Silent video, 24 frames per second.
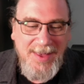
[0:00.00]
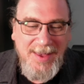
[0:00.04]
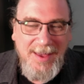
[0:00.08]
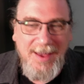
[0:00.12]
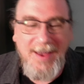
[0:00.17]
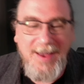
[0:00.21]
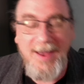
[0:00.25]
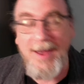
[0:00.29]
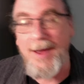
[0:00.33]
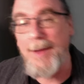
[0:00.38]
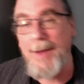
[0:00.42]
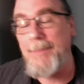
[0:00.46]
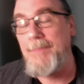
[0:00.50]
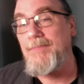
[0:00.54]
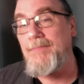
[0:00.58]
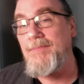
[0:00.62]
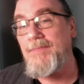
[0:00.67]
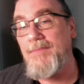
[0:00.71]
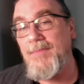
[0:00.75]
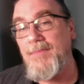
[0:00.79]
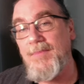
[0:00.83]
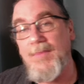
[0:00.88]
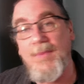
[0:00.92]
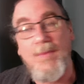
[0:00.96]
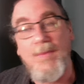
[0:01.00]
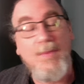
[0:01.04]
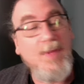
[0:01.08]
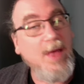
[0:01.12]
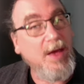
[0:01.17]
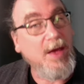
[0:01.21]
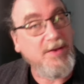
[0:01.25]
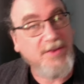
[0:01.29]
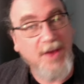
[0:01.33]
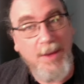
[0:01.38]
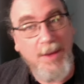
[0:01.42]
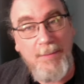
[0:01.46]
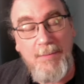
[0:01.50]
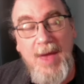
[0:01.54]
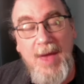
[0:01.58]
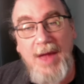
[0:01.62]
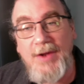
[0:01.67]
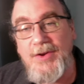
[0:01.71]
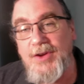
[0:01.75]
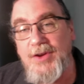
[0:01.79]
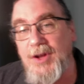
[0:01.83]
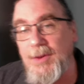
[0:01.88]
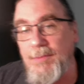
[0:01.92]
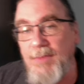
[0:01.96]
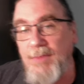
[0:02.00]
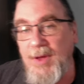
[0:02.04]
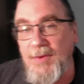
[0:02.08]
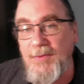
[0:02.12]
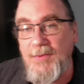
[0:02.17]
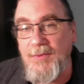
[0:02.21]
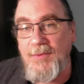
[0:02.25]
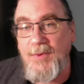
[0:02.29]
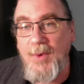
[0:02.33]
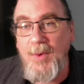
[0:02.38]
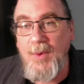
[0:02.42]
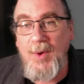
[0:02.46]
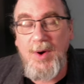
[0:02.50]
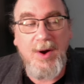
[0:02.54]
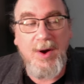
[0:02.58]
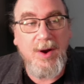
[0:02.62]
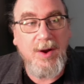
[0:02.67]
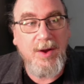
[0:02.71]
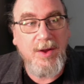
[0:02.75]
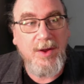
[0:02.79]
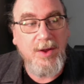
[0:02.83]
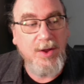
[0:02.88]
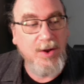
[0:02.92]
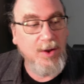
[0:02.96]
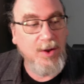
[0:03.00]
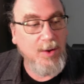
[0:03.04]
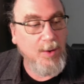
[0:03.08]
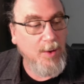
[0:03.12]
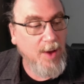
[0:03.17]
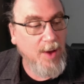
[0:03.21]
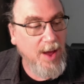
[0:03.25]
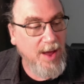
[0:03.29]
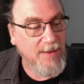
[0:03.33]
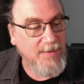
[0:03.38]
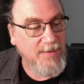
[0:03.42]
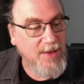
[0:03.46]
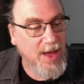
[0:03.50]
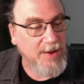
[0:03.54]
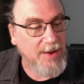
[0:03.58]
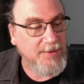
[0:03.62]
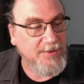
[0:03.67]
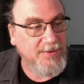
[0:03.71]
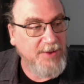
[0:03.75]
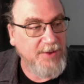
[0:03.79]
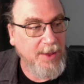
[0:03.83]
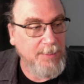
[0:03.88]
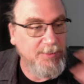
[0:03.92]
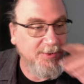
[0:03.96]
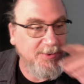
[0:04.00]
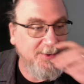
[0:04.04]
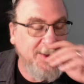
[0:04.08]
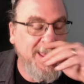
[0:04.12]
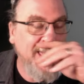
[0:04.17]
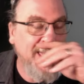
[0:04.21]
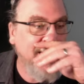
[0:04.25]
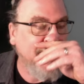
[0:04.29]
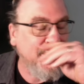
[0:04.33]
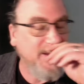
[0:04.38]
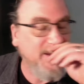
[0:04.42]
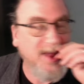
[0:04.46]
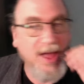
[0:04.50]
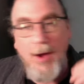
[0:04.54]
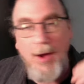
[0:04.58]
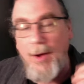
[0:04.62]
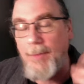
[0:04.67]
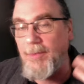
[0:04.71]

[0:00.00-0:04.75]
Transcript: Um, as I mentioned before, you know, I've got a Substack now.